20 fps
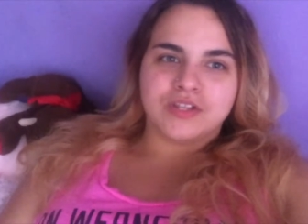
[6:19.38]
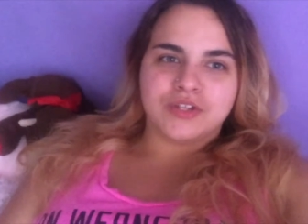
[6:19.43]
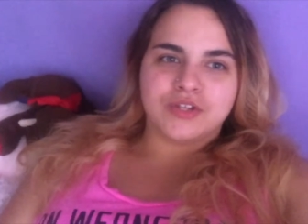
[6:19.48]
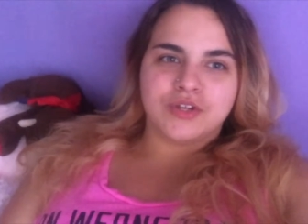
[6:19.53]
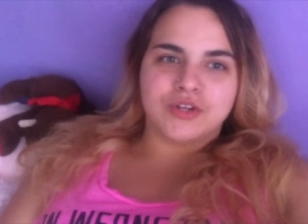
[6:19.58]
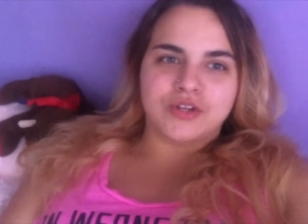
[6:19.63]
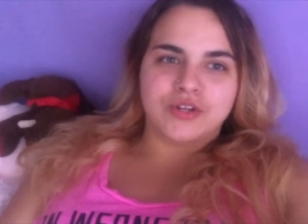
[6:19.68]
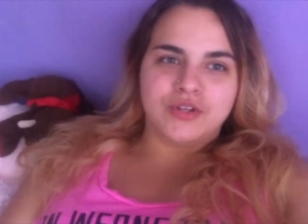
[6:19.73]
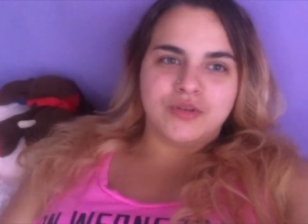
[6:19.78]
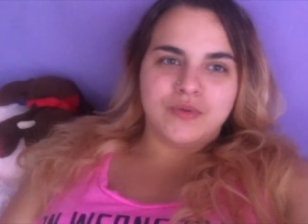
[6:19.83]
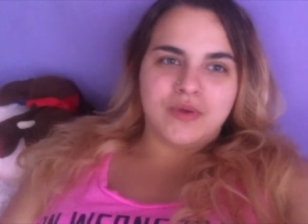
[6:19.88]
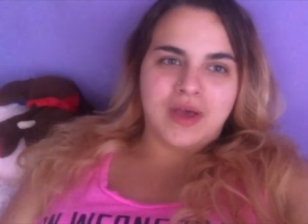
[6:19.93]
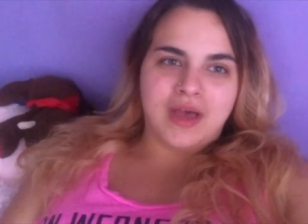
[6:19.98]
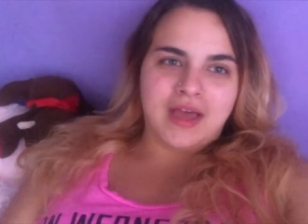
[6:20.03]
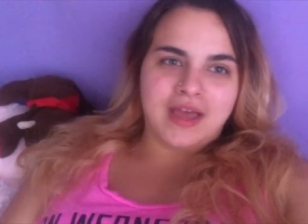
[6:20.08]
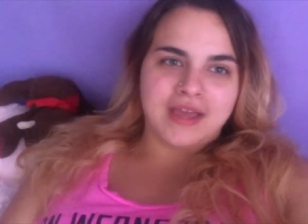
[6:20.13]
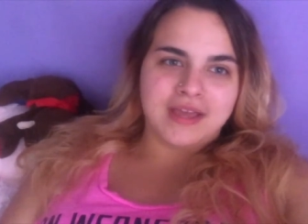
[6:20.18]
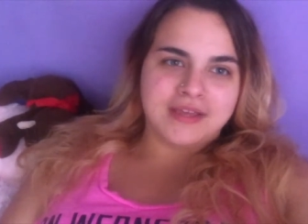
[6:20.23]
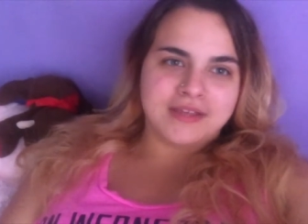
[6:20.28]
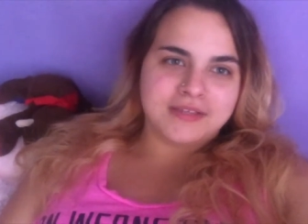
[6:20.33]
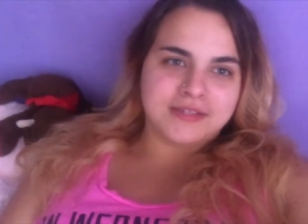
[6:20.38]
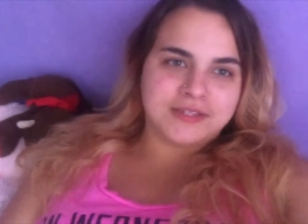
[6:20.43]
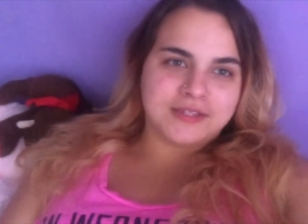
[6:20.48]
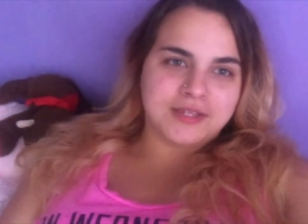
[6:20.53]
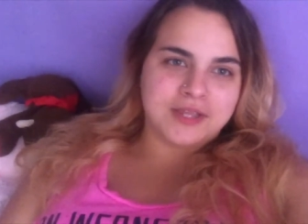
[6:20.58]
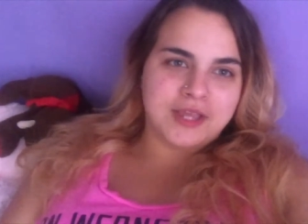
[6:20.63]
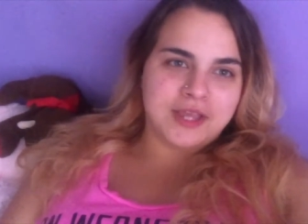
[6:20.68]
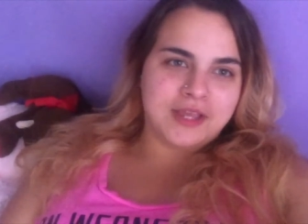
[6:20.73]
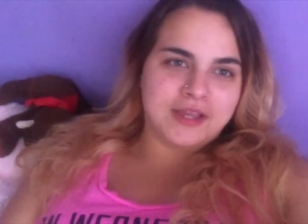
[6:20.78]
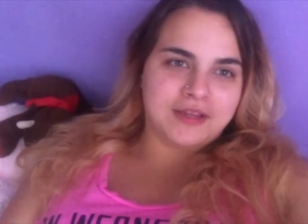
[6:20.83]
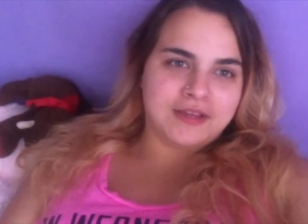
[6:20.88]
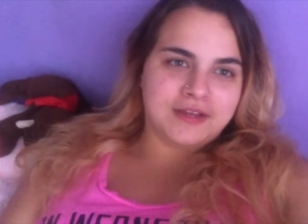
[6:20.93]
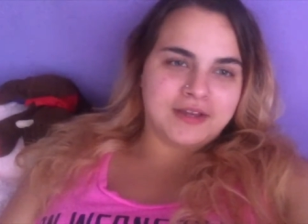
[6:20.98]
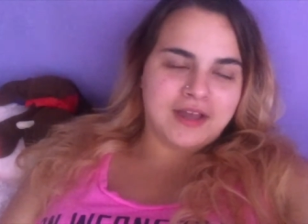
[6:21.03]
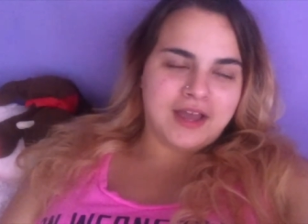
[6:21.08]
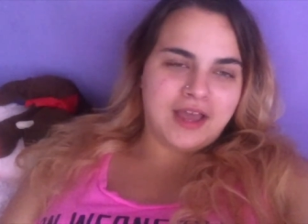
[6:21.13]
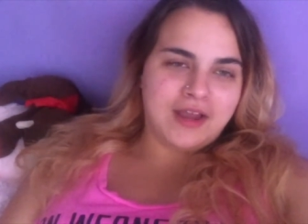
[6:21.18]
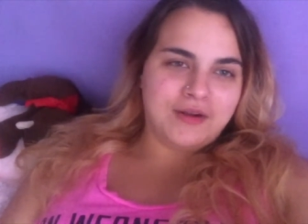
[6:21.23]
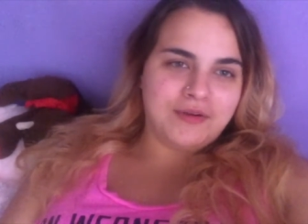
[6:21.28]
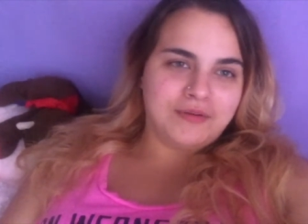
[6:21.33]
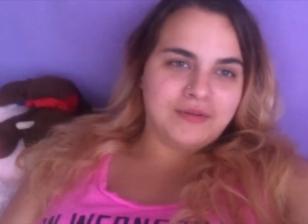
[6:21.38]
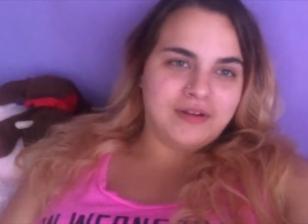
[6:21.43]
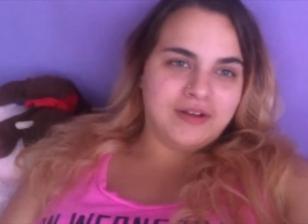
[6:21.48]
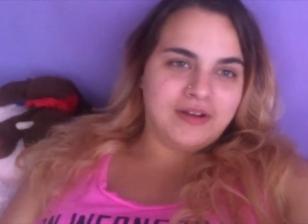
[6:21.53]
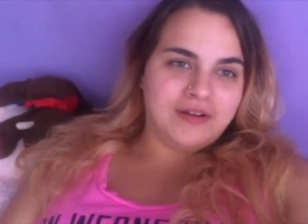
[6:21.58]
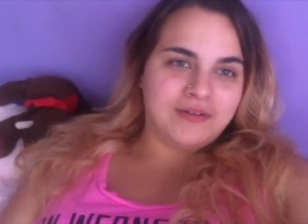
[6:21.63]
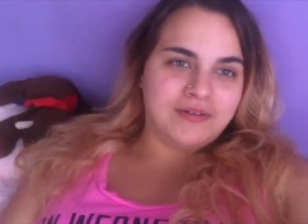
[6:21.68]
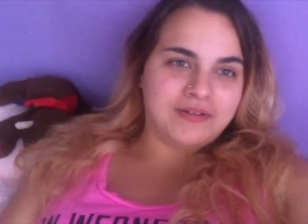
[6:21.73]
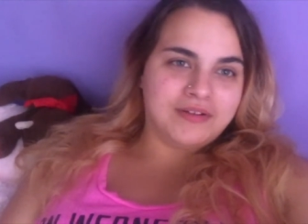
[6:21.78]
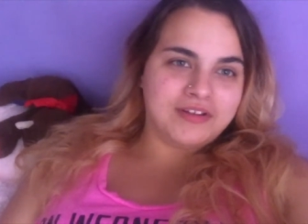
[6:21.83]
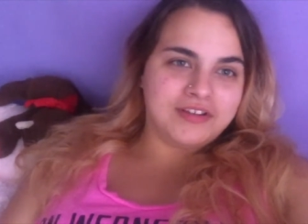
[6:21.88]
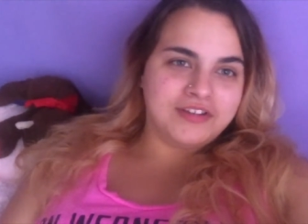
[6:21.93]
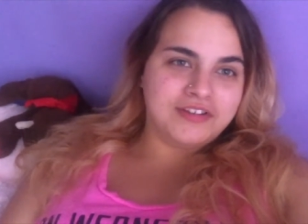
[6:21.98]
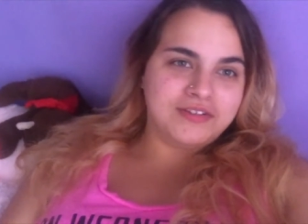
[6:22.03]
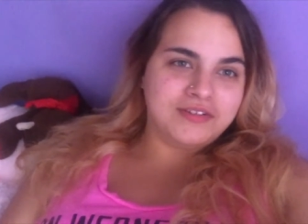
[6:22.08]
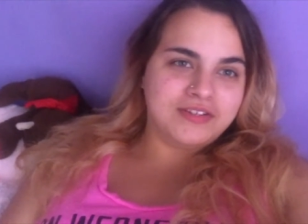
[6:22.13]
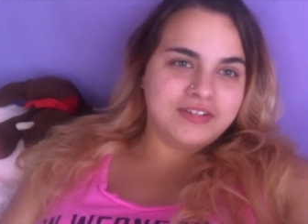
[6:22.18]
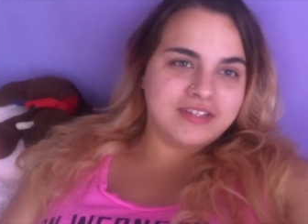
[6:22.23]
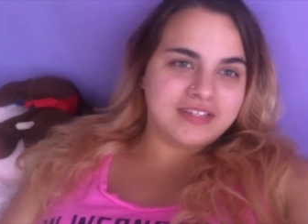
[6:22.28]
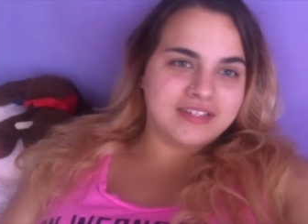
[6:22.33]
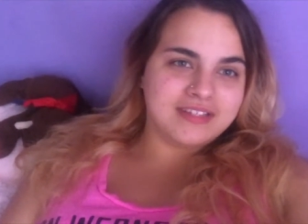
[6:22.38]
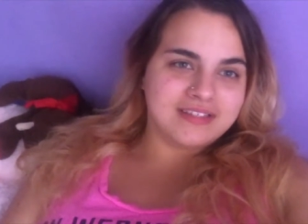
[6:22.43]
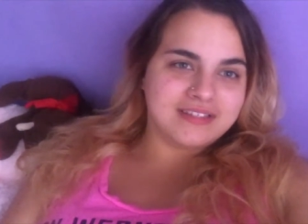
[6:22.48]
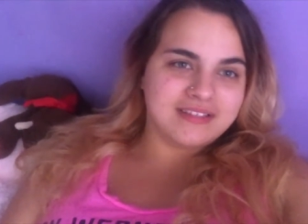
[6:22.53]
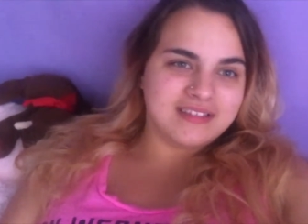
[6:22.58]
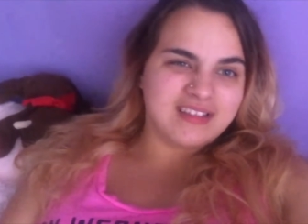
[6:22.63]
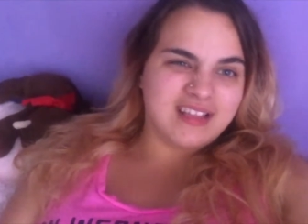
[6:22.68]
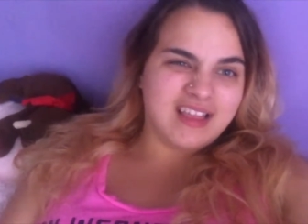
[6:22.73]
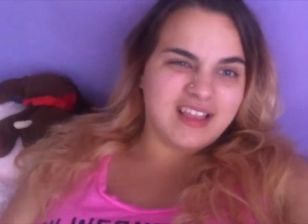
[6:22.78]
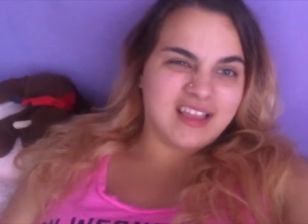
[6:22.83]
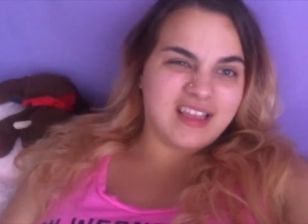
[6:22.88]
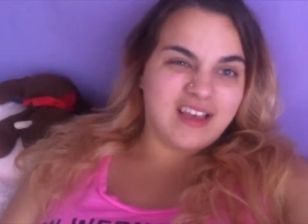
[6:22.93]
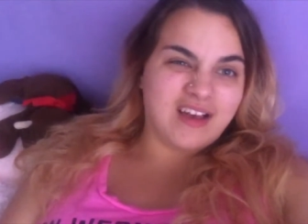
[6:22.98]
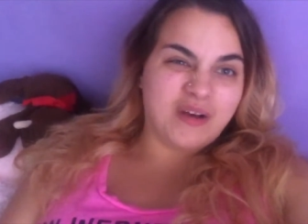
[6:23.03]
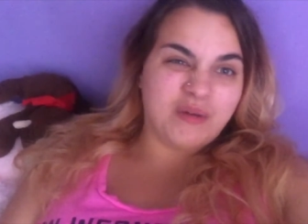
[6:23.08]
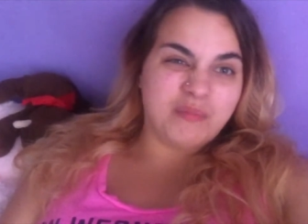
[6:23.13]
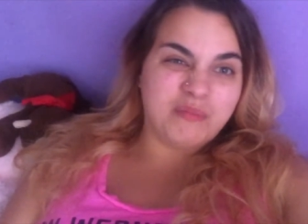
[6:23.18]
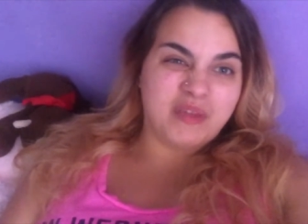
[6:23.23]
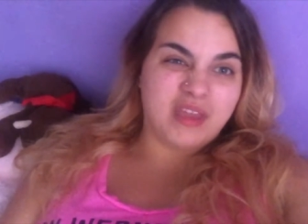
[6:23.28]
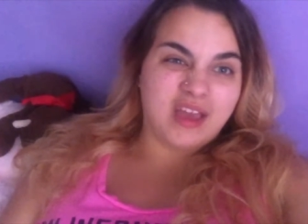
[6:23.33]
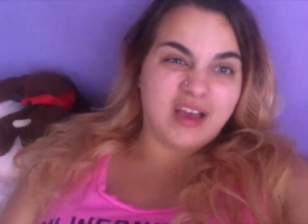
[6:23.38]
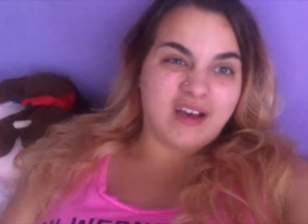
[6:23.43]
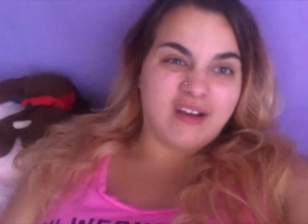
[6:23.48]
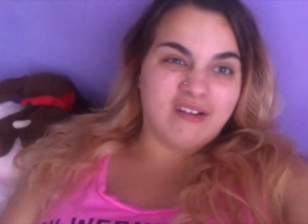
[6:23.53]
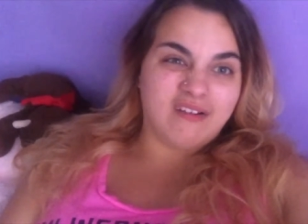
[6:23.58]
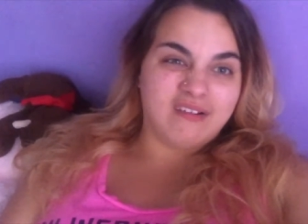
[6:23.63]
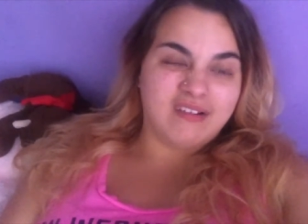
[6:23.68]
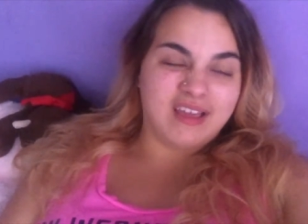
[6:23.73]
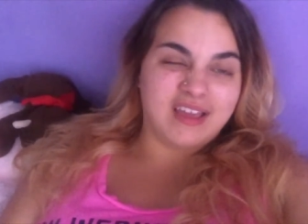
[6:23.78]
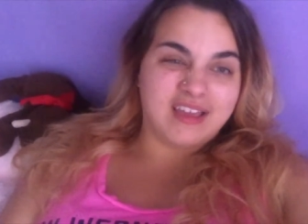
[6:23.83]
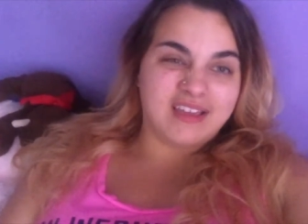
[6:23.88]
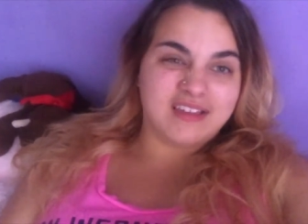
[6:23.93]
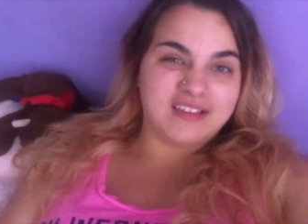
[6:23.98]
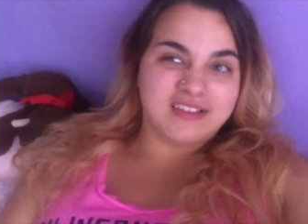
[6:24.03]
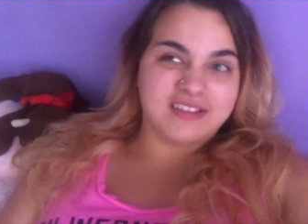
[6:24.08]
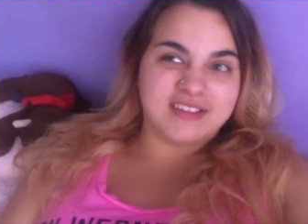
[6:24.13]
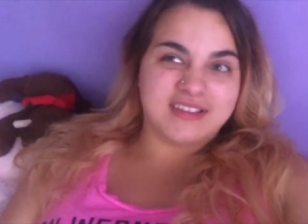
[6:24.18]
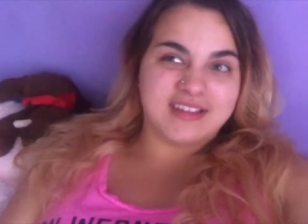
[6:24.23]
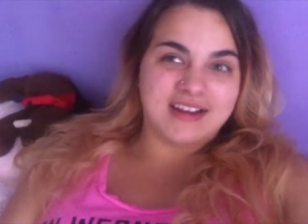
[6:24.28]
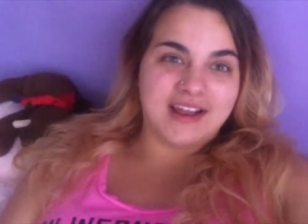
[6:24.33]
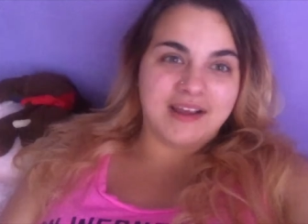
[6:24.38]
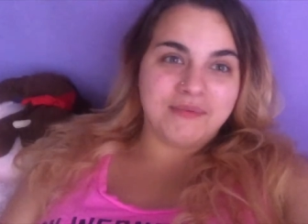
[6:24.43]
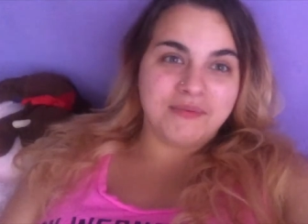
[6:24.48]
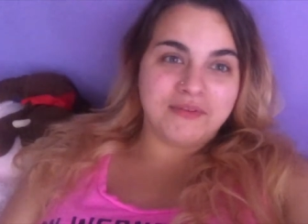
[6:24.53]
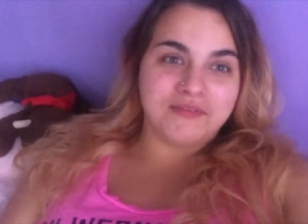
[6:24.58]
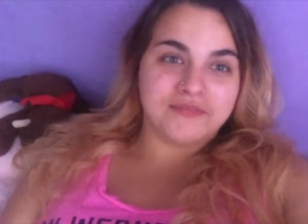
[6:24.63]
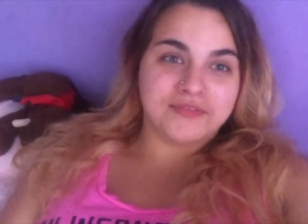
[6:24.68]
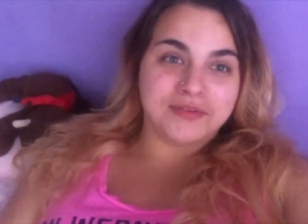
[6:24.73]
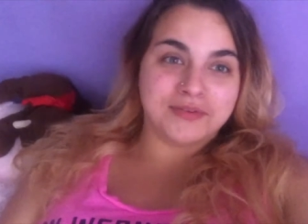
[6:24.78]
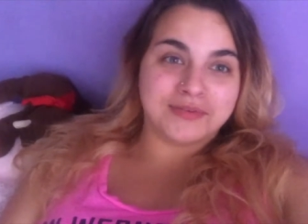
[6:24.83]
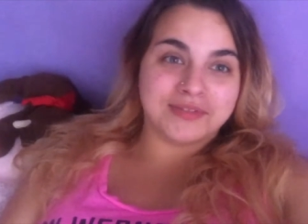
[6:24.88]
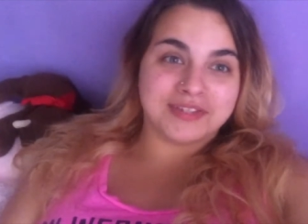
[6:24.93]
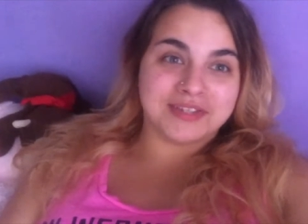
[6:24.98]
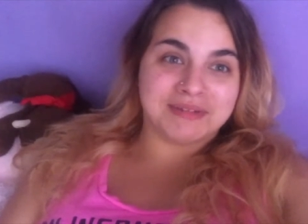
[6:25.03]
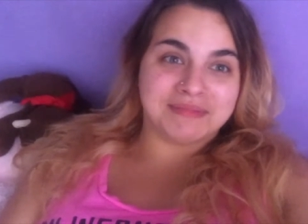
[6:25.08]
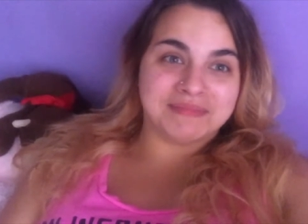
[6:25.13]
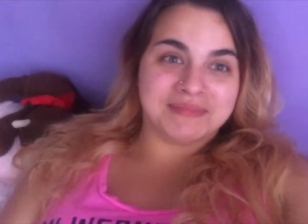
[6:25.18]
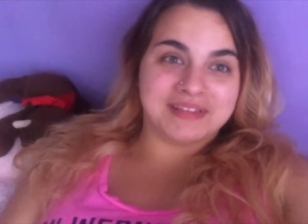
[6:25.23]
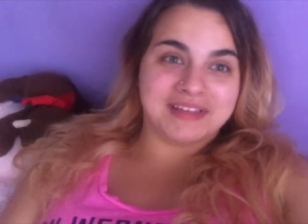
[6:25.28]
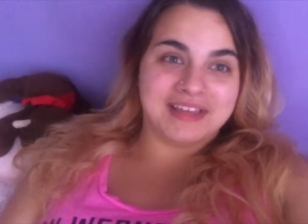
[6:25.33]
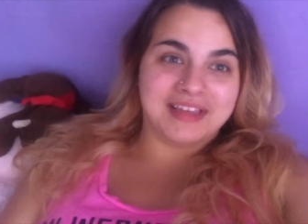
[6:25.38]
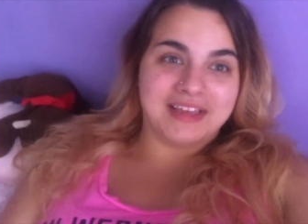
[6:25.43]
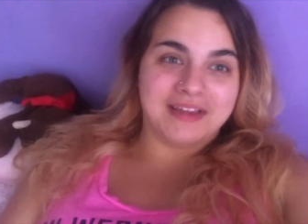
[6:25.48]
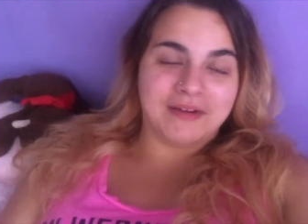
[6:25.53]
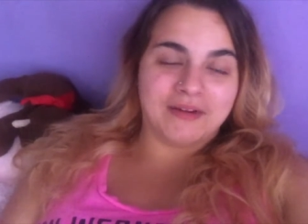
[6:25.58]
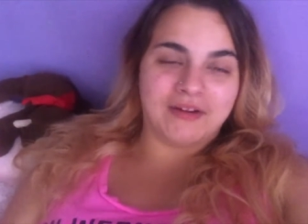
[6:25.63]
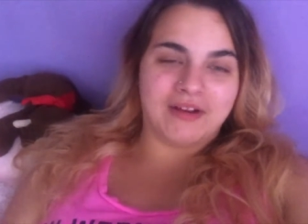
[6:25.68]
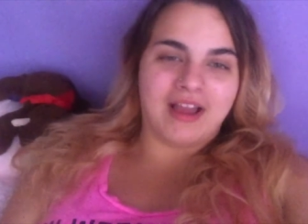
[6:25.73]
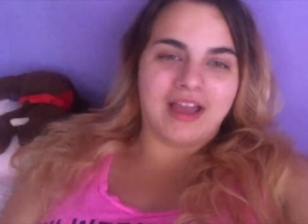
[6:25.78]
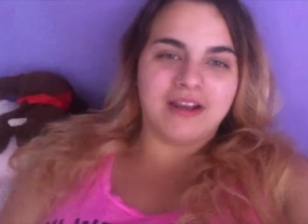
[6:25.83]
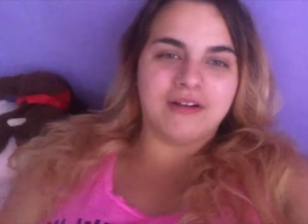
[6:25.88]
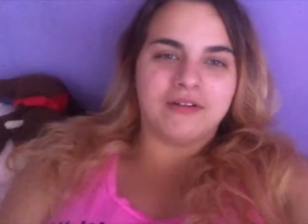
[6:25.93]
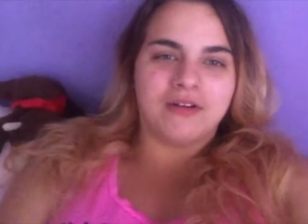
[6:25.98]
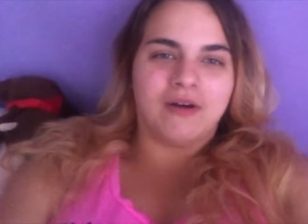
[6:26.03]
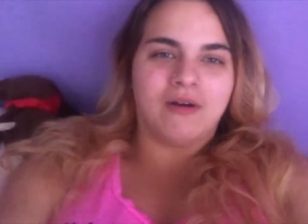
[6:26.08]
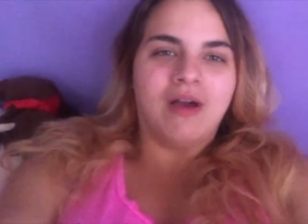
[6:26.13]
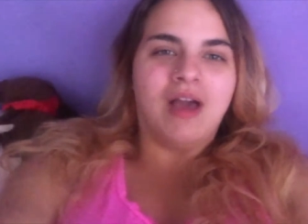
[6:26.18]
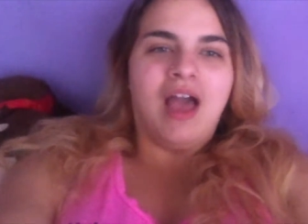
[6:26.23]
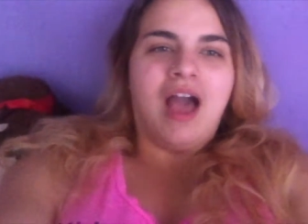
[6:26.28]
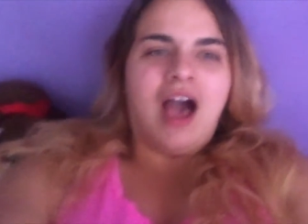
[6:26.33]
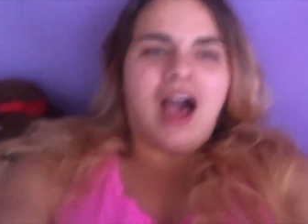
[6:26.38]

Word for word: could you guys like I don't know, could you just like help me out like can I review something? Or I don't know.